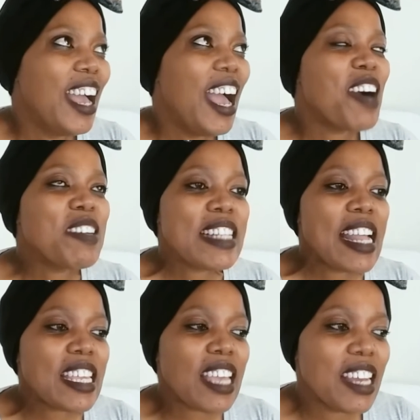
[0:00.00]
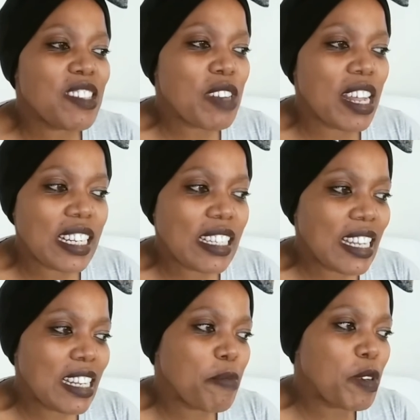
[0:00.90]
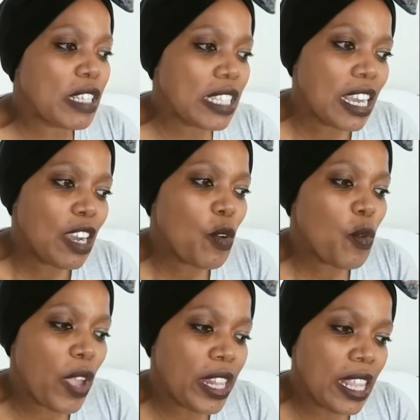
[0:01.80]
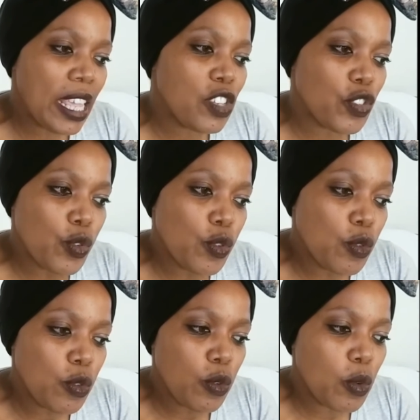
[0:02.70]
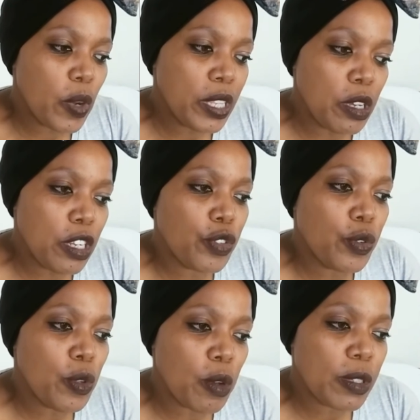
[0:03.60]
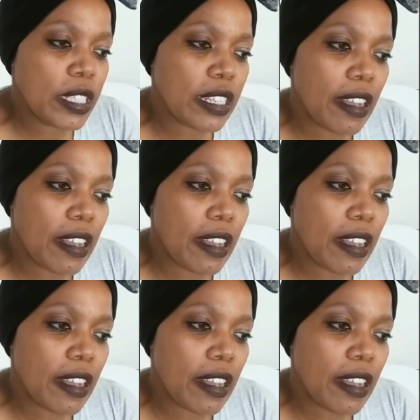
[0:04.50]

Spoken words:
I was like, I don't understand, because when they do those